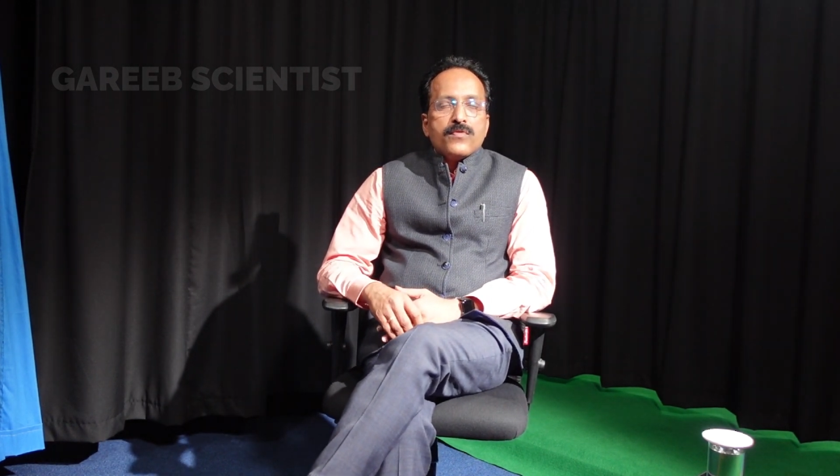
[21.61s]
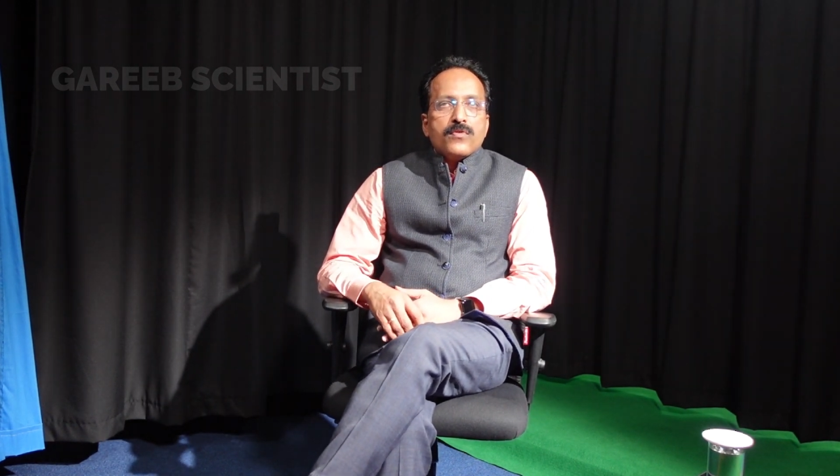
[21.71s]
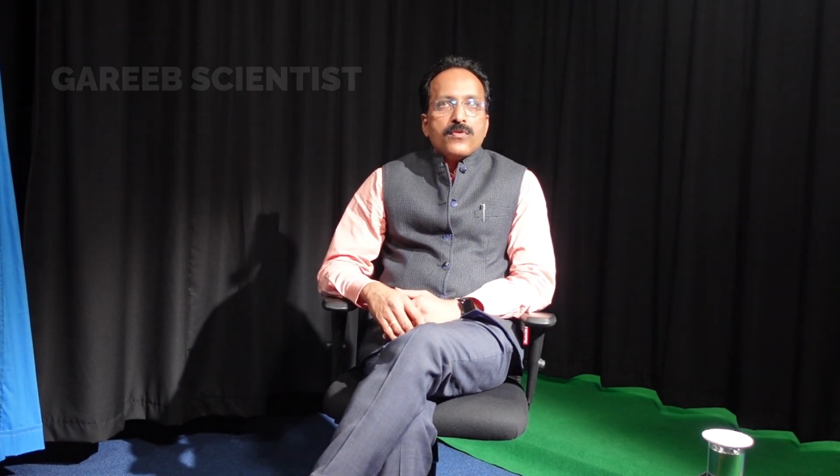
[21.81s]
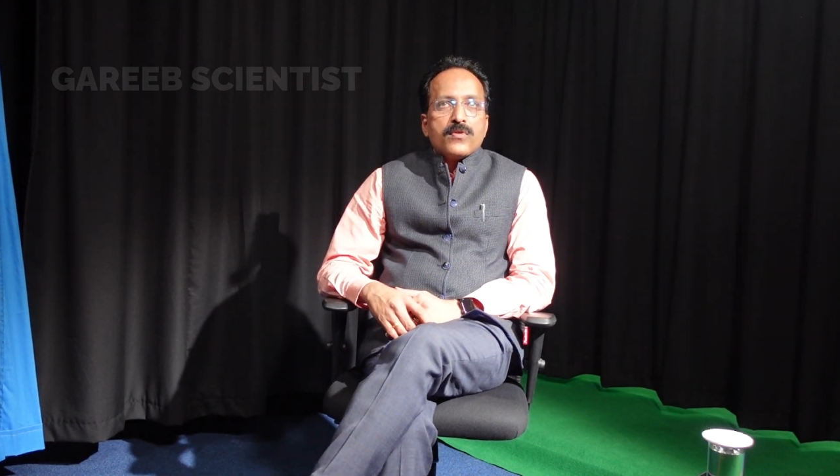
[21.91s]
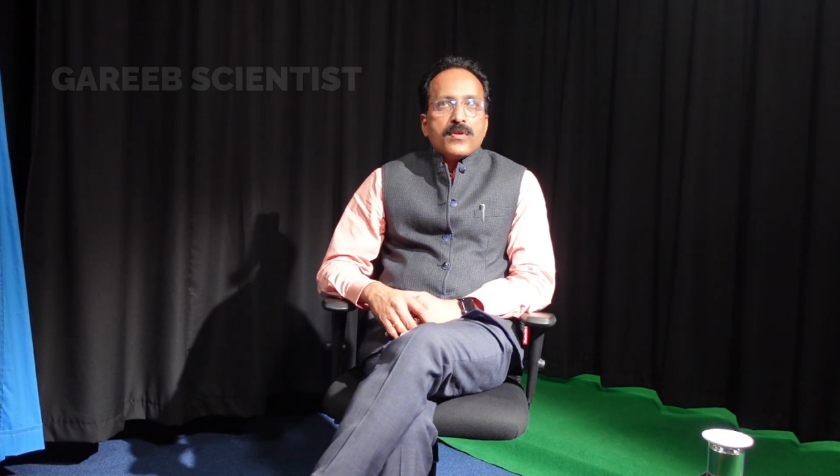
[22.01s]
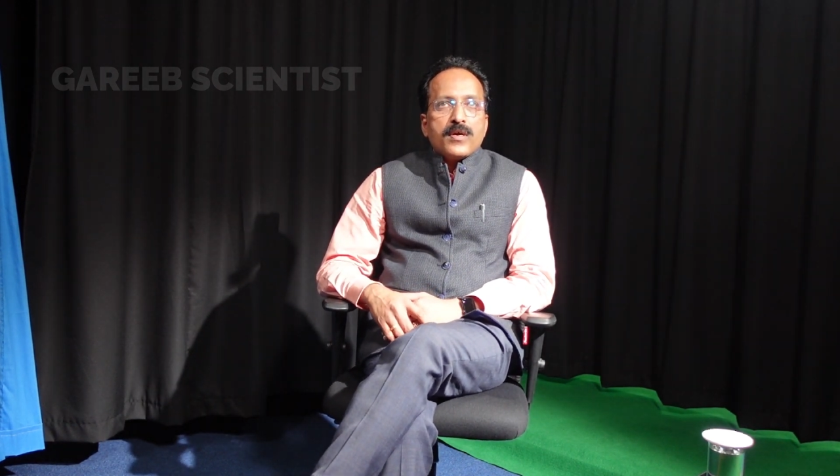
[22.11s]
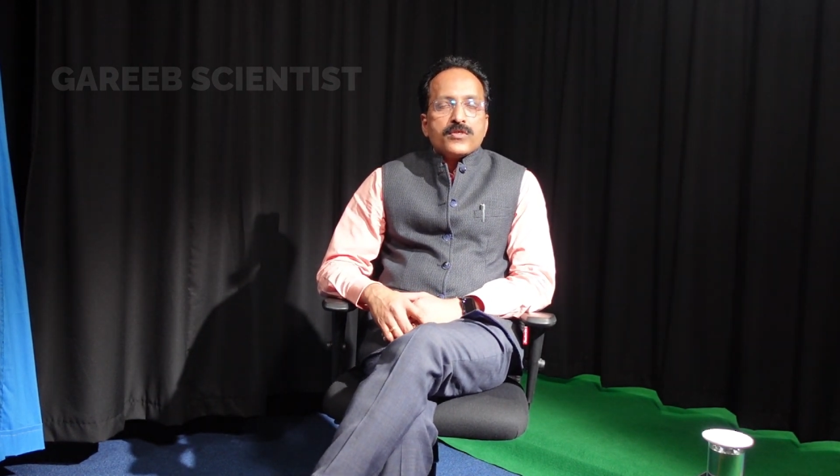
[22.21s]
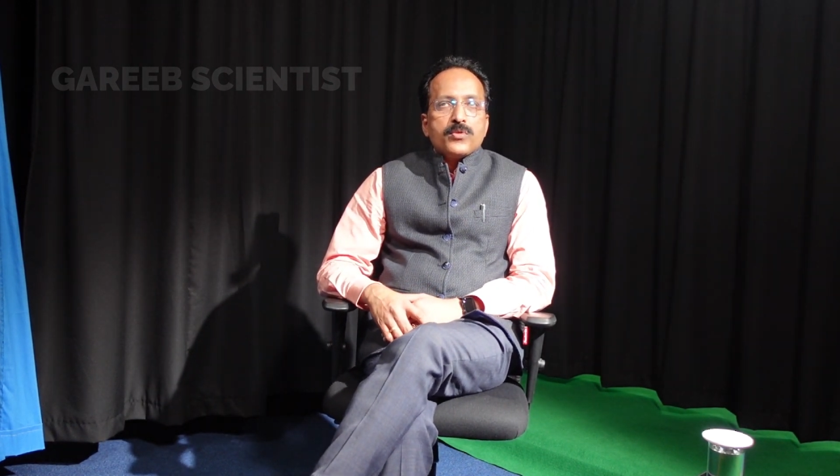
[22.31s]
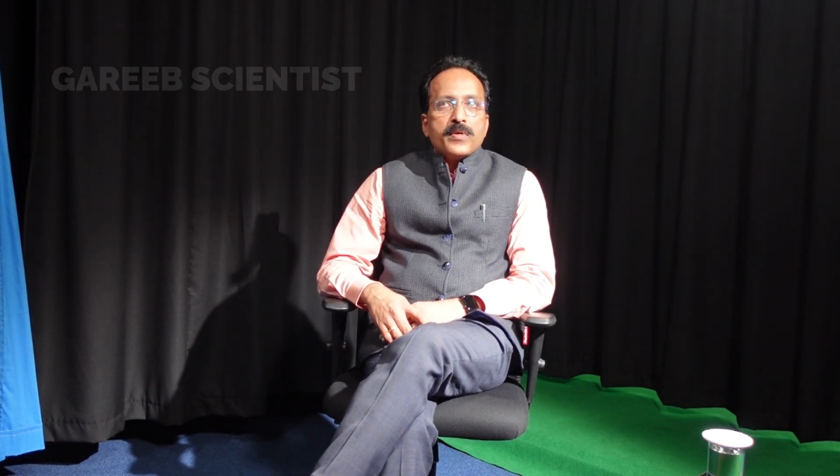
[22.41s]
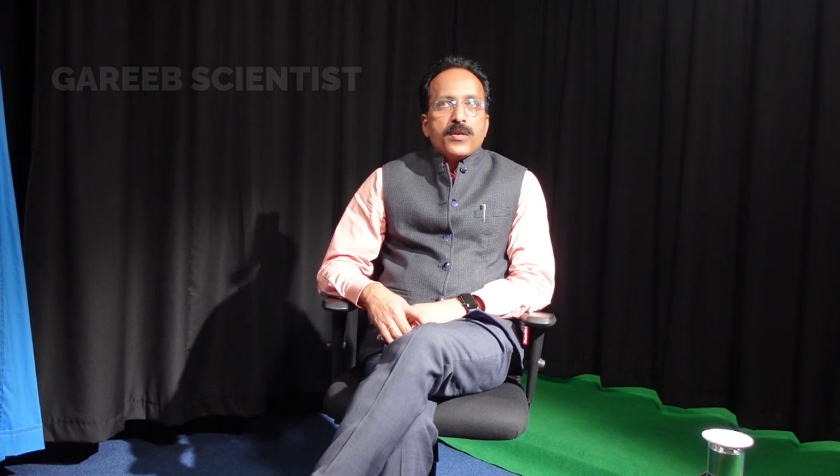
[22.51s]
4 has
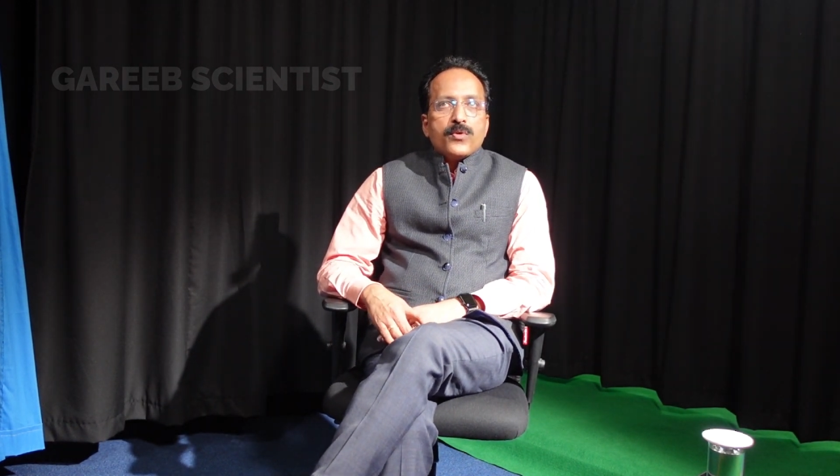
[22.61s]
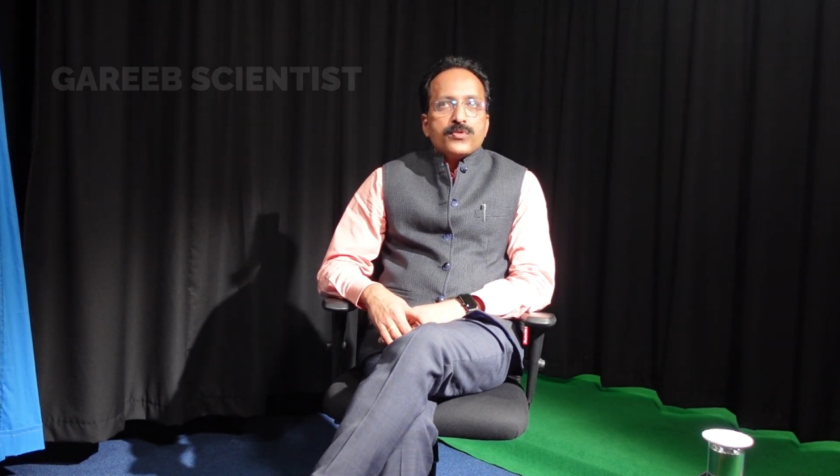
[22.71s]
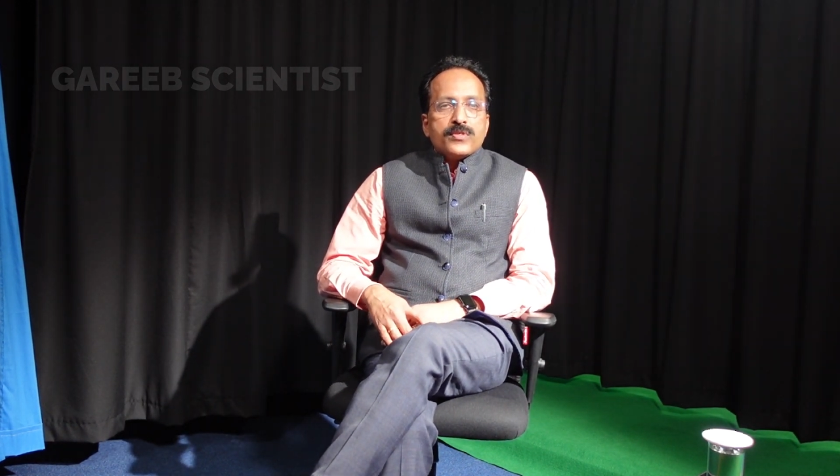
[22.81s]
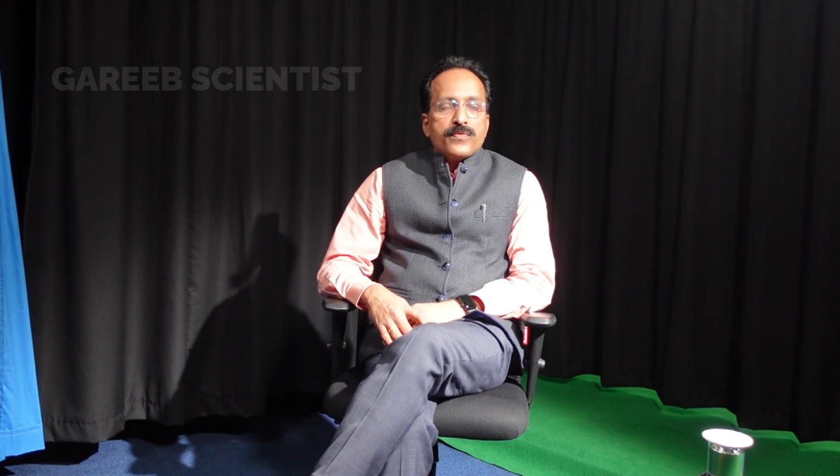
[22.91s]
to be launched,